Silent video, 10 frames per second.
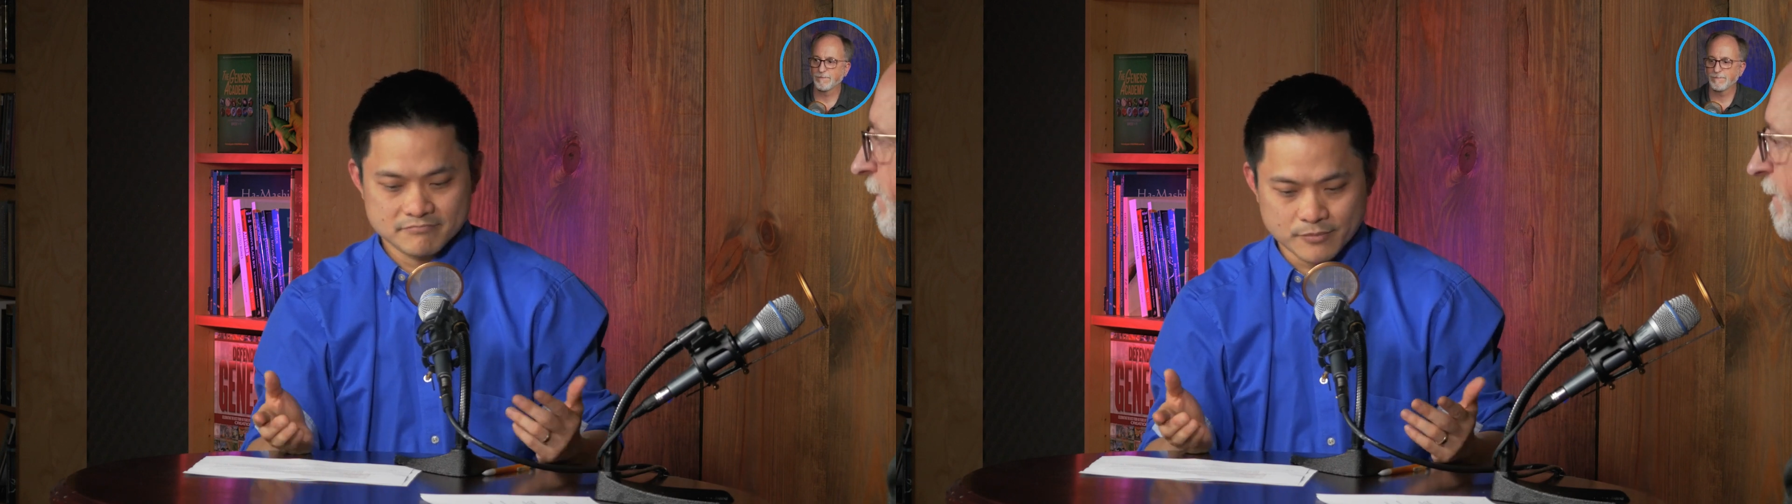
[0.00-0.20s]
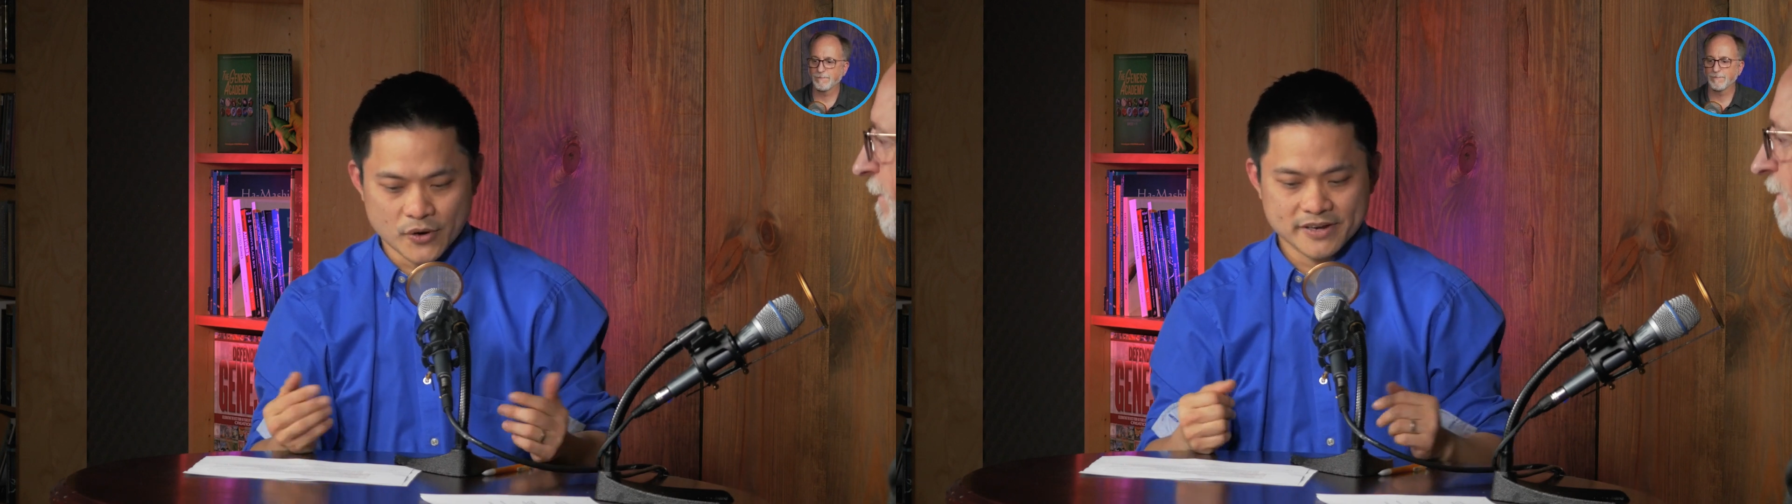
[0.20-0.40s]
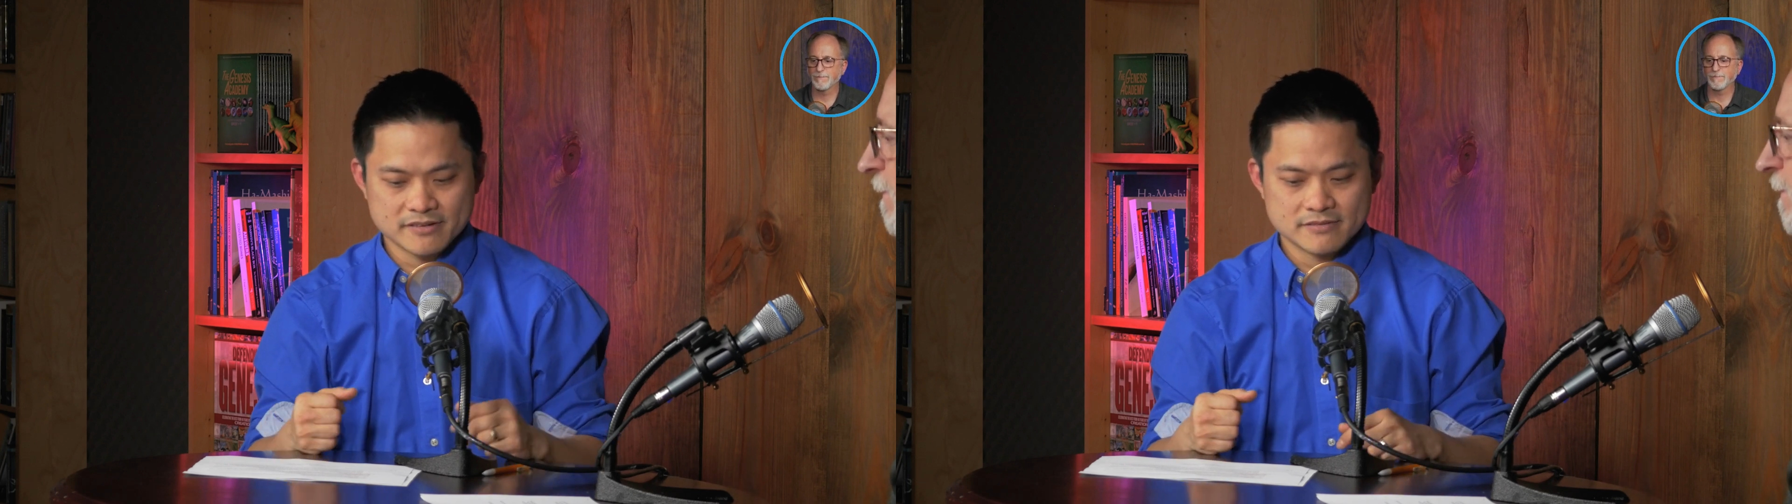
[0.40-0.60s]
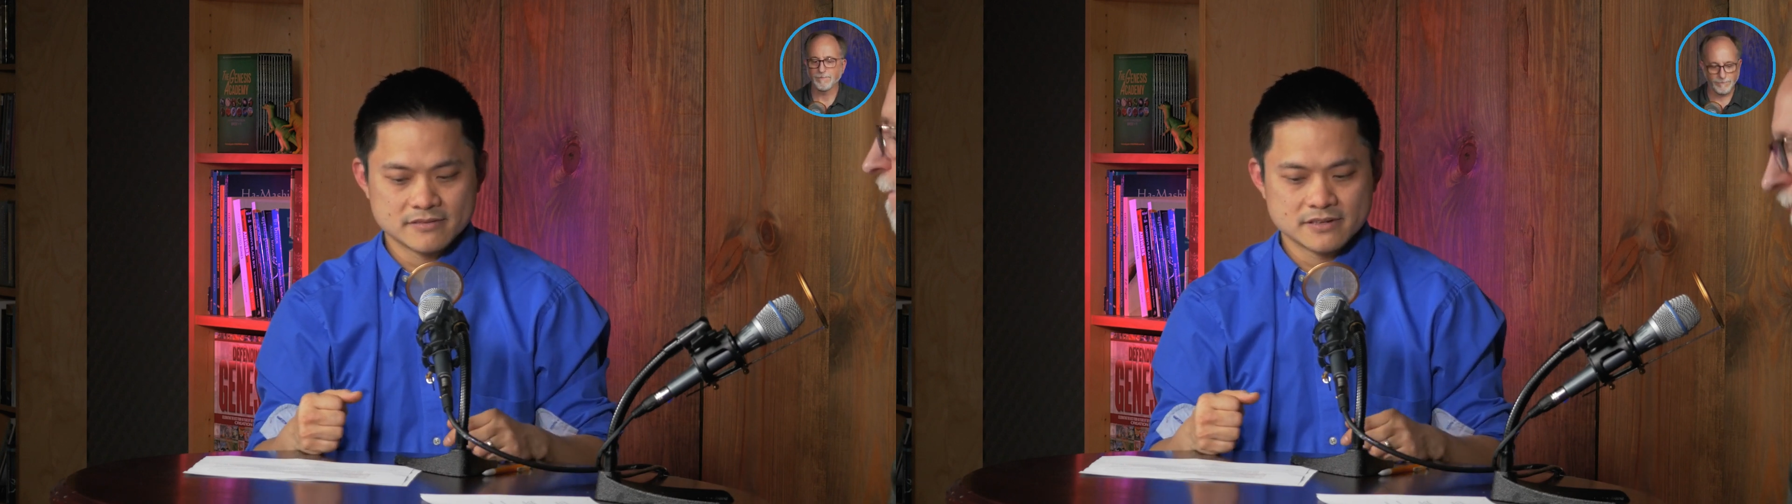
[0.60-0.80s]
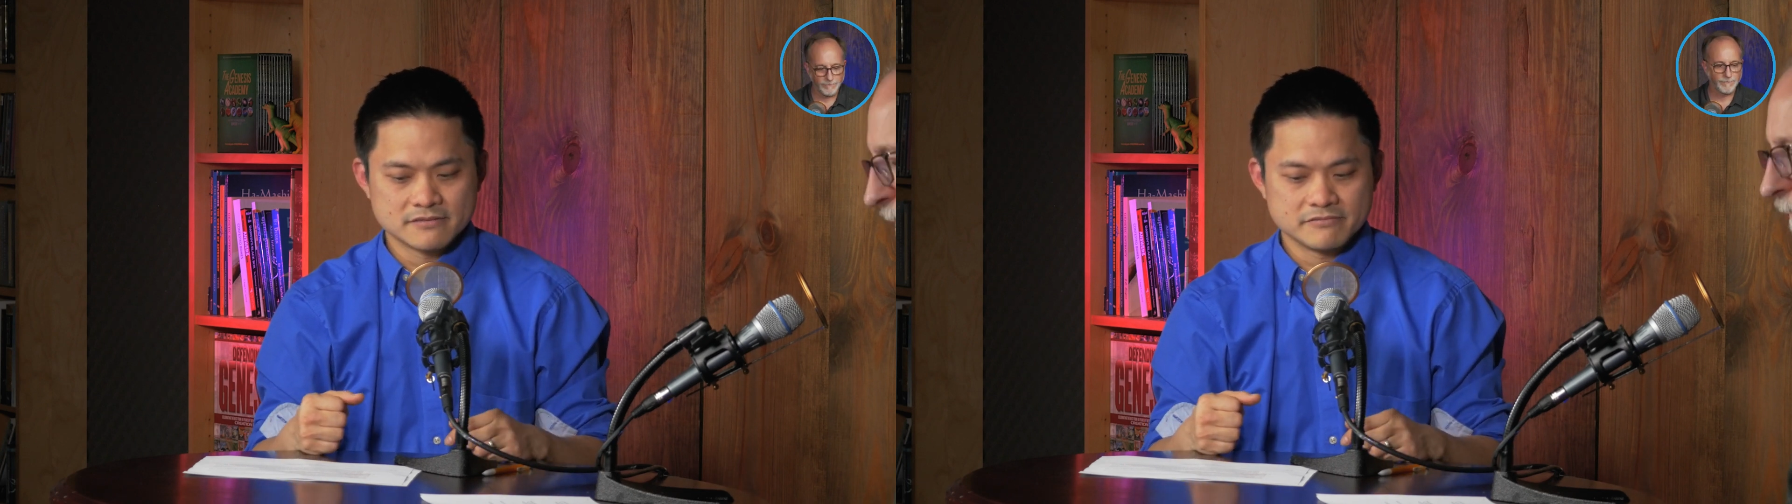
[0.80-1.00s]
point
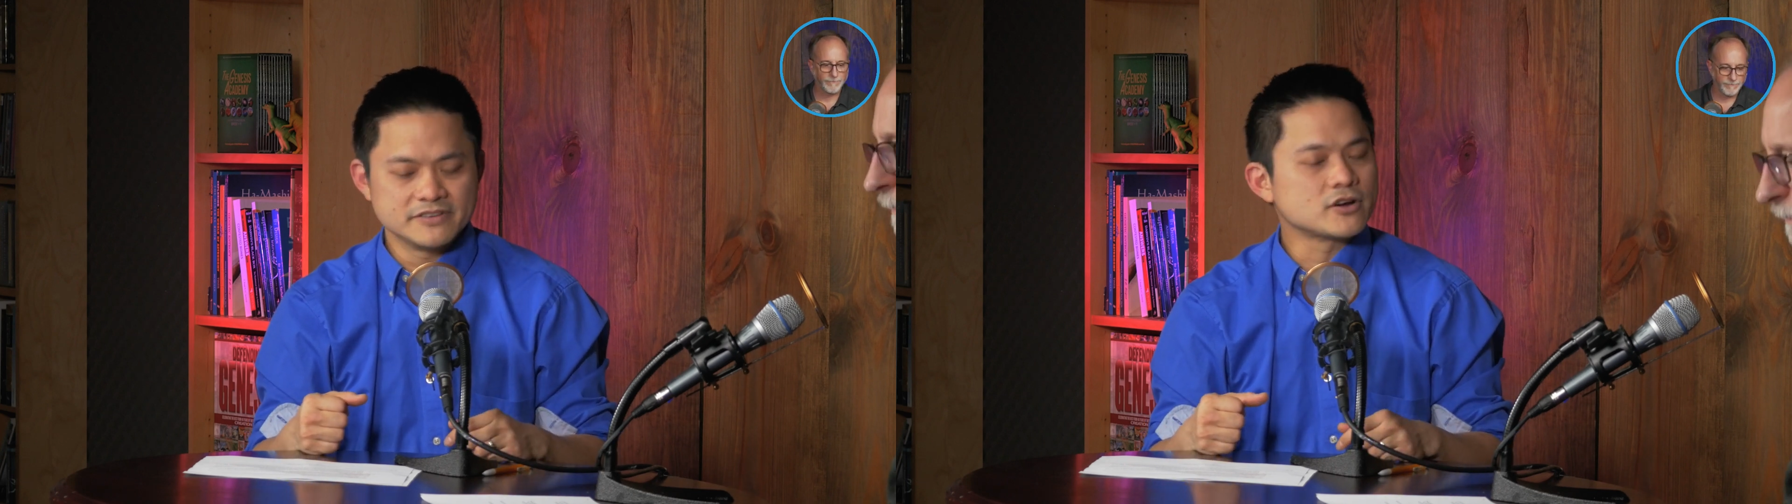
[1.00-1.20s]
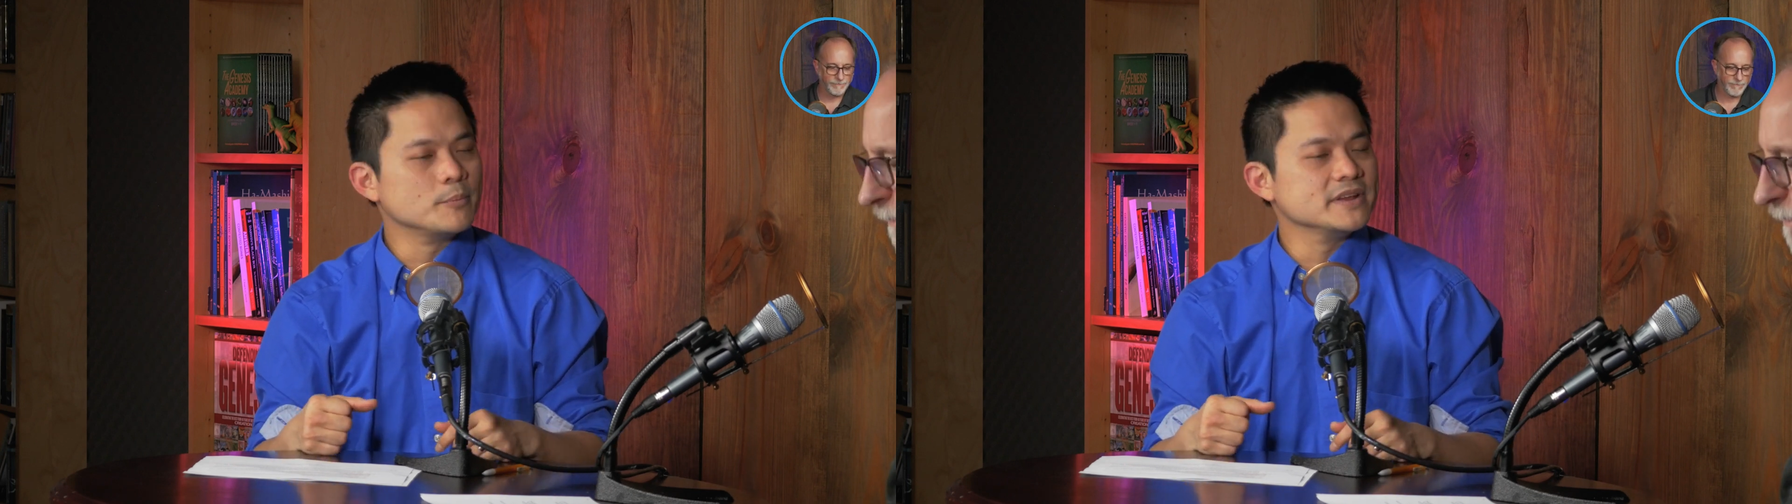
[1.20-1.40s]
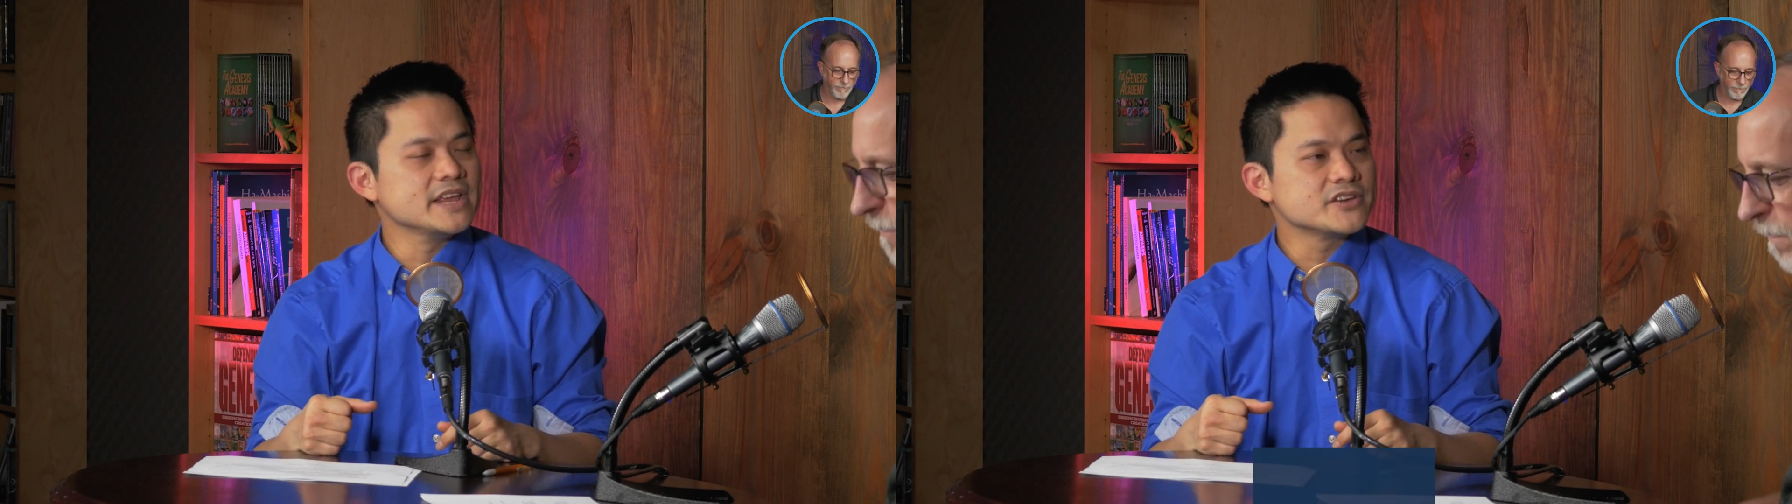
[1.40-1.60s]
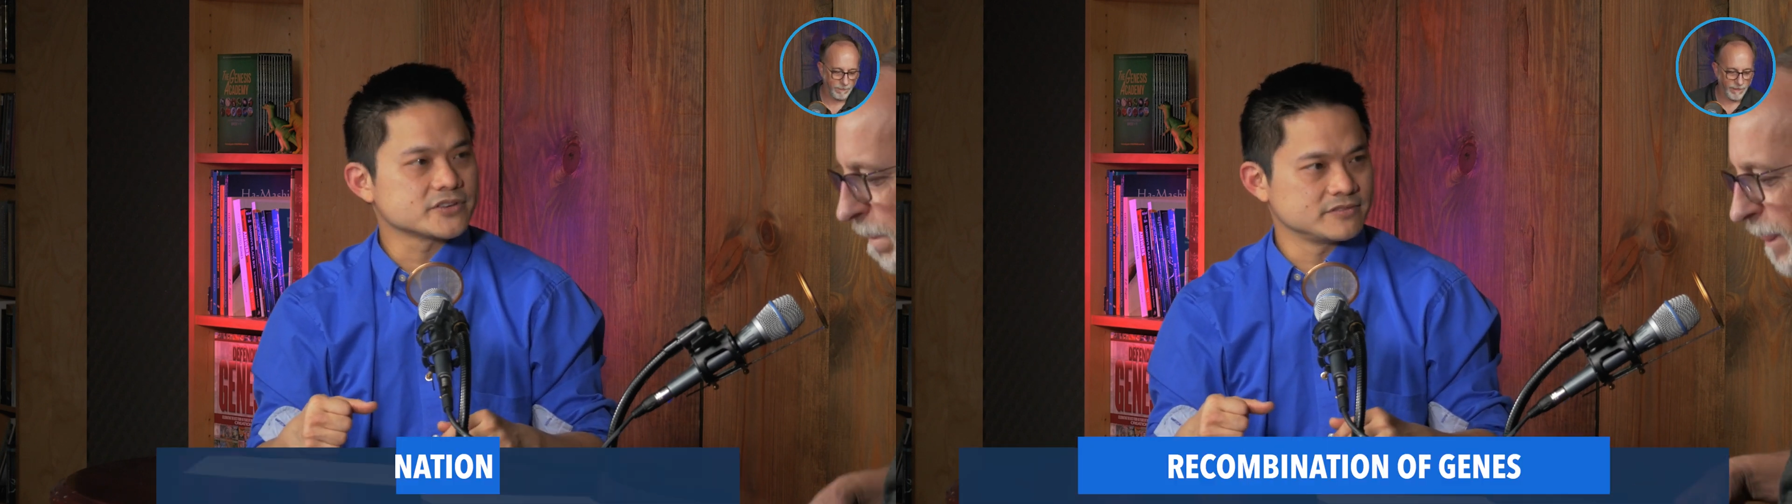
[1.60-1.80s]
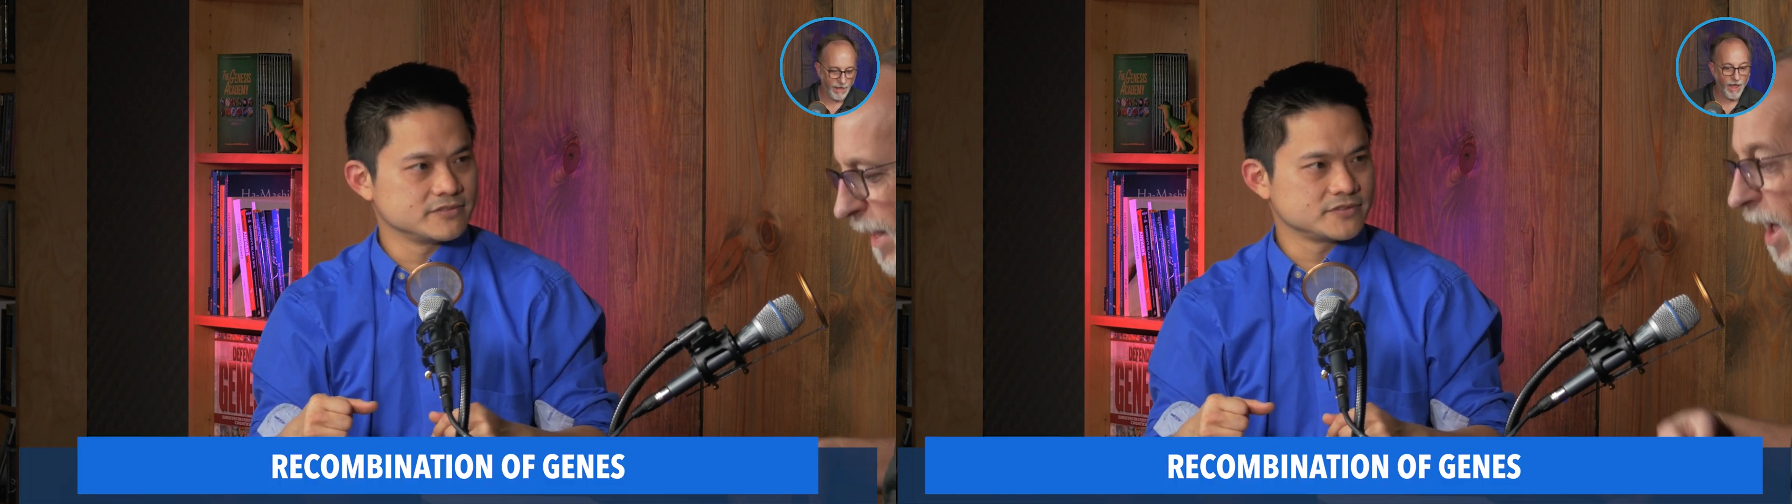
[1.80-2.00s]

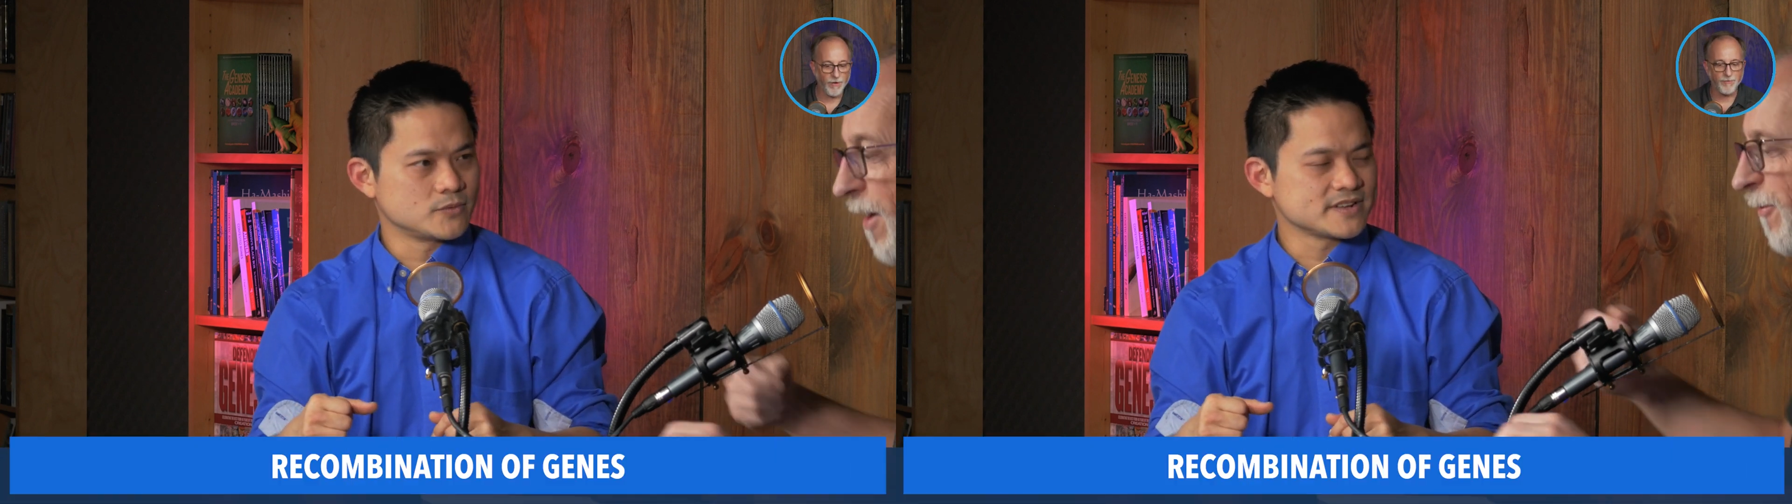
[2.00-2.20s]
recombination. So ah,